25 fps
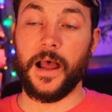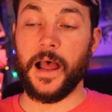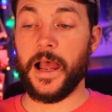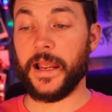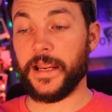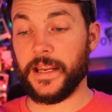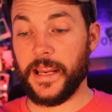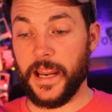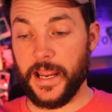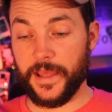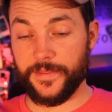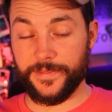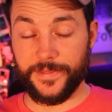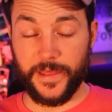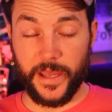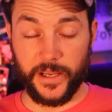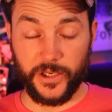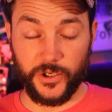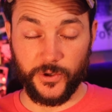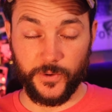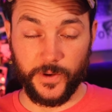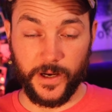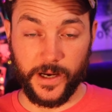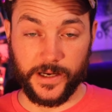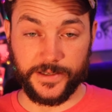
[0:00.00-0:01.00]
I can't
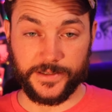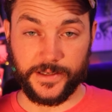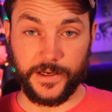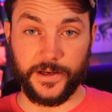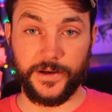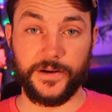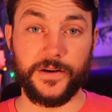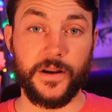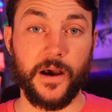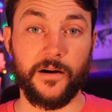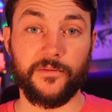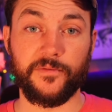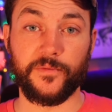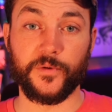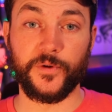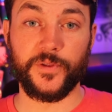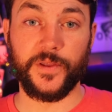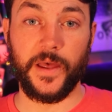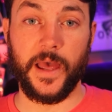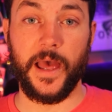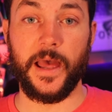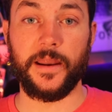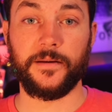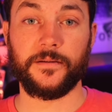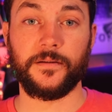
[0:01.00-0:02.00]
thank you guys enough for
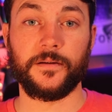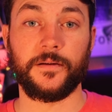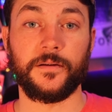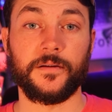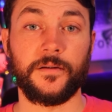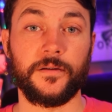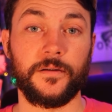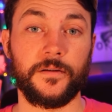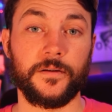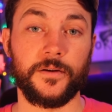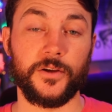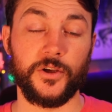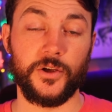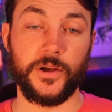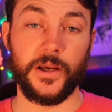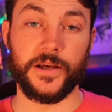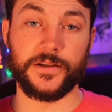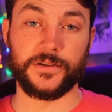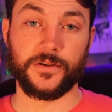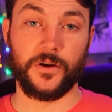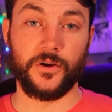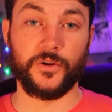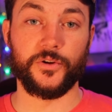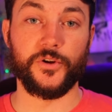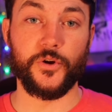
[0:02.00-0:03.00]
that. You
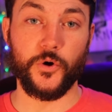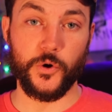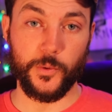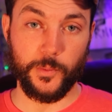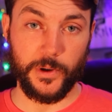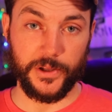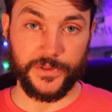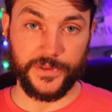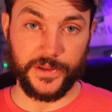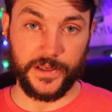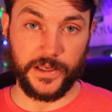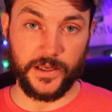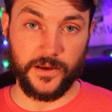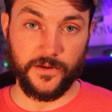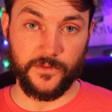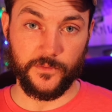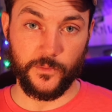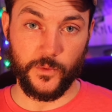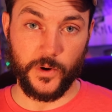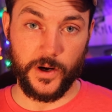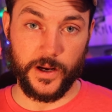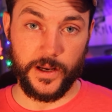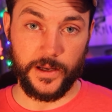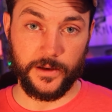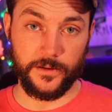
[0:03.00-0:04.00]
guys all know about the
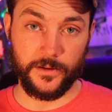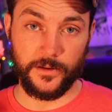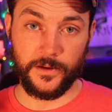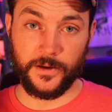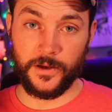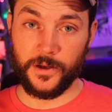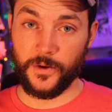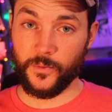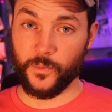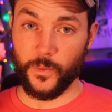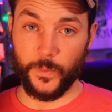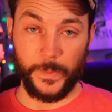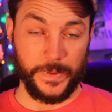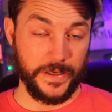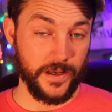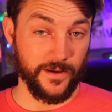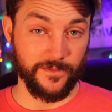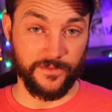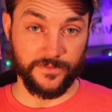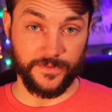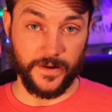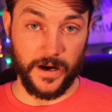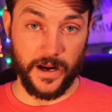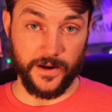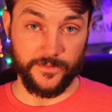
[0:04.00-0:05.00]
giveaway when we
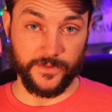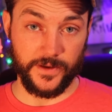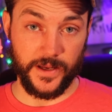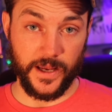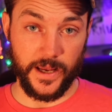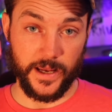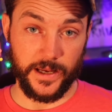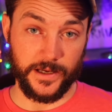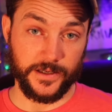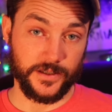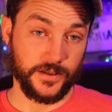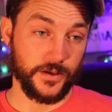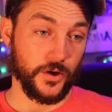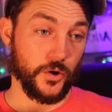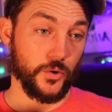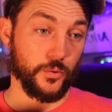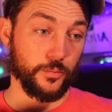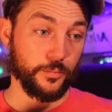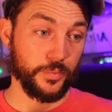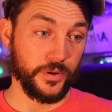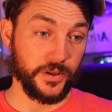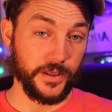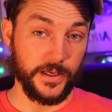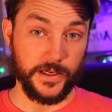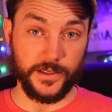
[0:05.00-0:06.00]
hit 5k, so
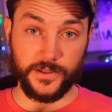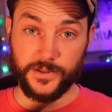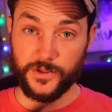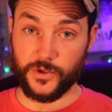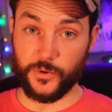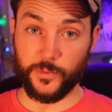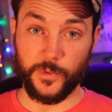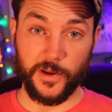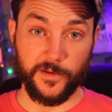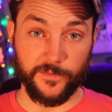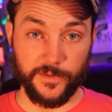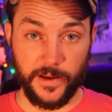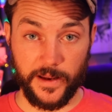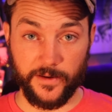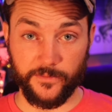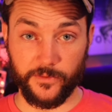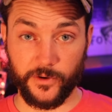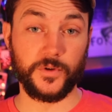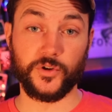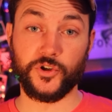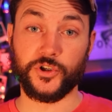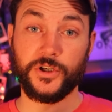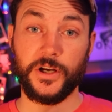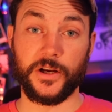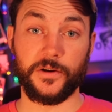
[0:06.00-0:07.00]
please do me a
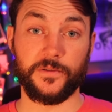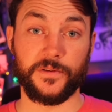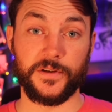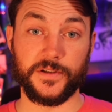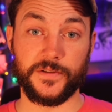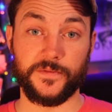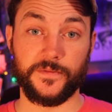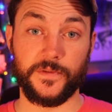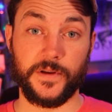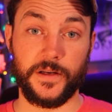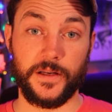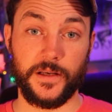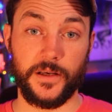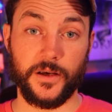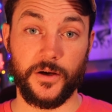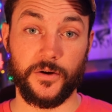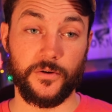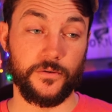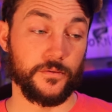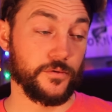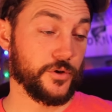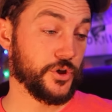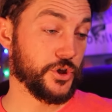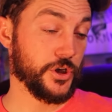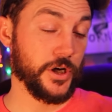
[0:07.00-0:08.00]
favor. Share this
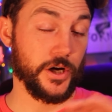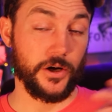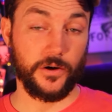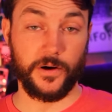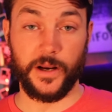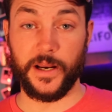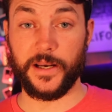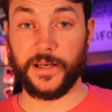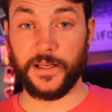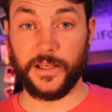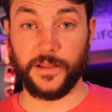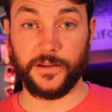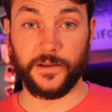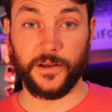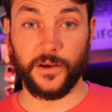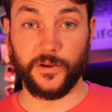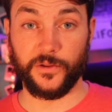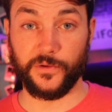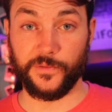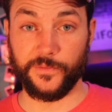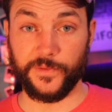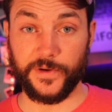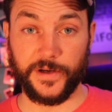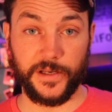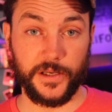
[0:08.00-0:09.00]
video, share any of the
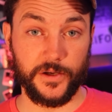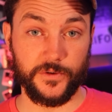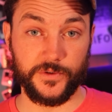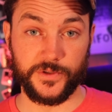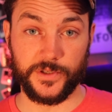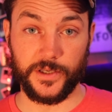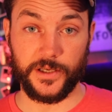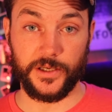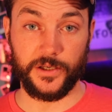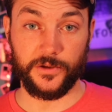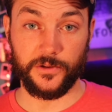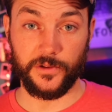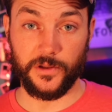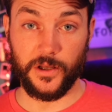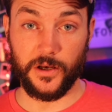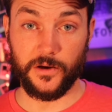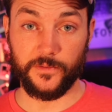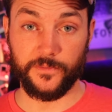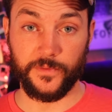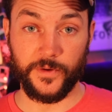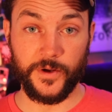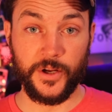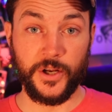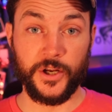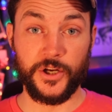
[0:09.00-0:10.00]
other videos that you
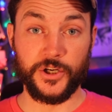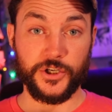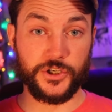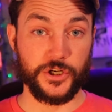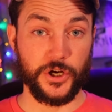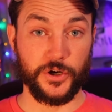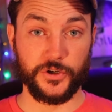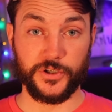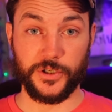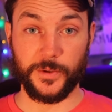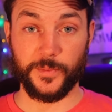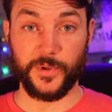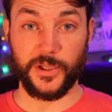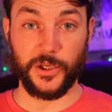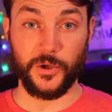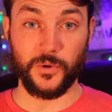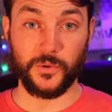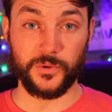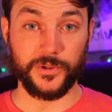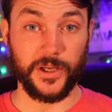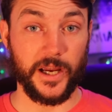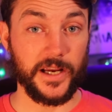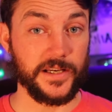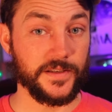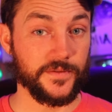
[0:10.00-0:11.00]
love, share some of the
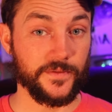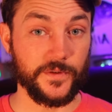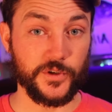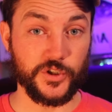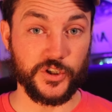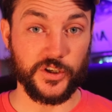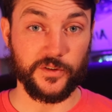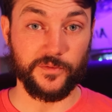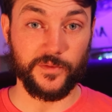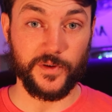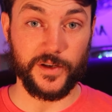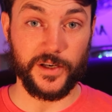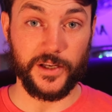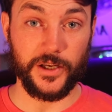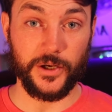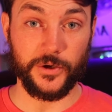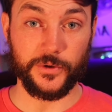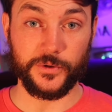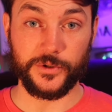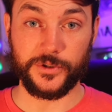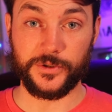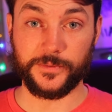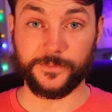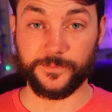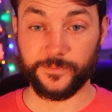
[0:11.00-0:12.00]
old ice fishing
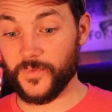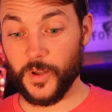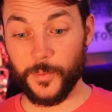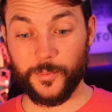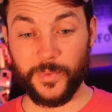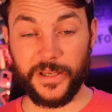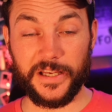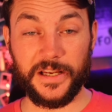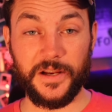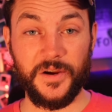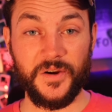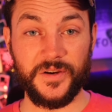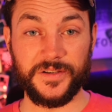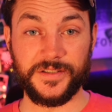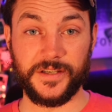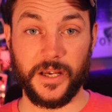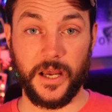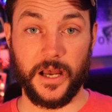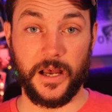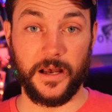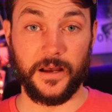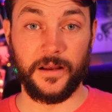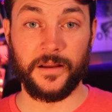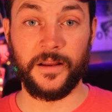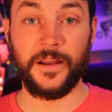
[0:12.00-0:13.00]
videos because
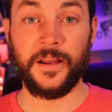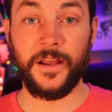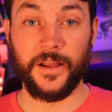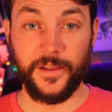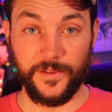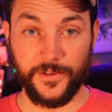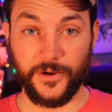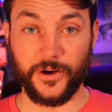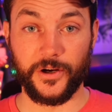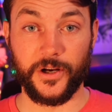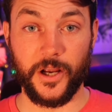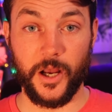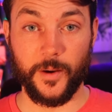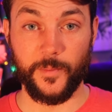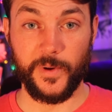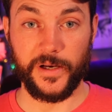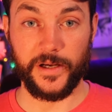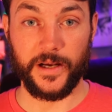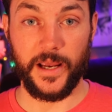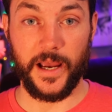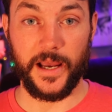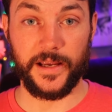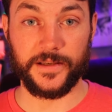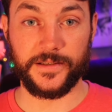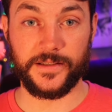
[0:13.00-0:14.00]
uh, they're
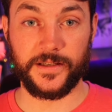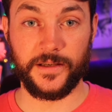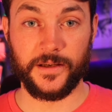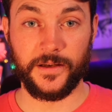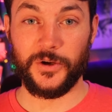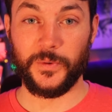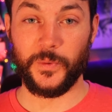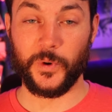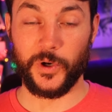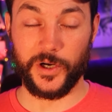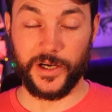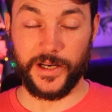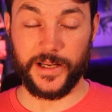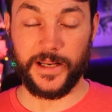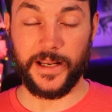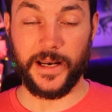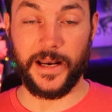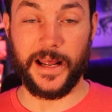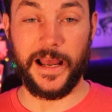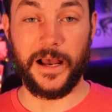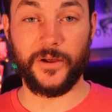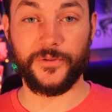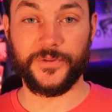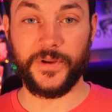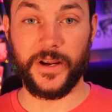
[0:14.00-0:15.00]
coming, guys. We're going to
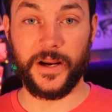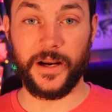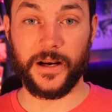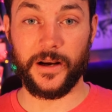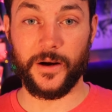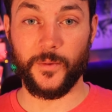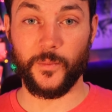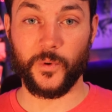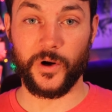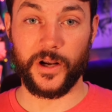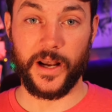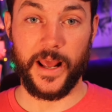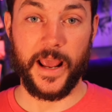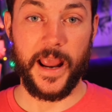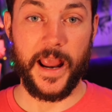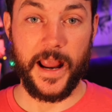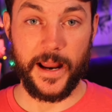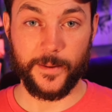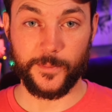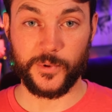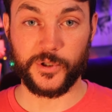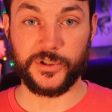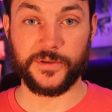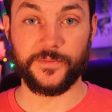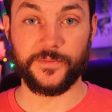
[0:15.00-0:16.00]
get out there and we're going to hammer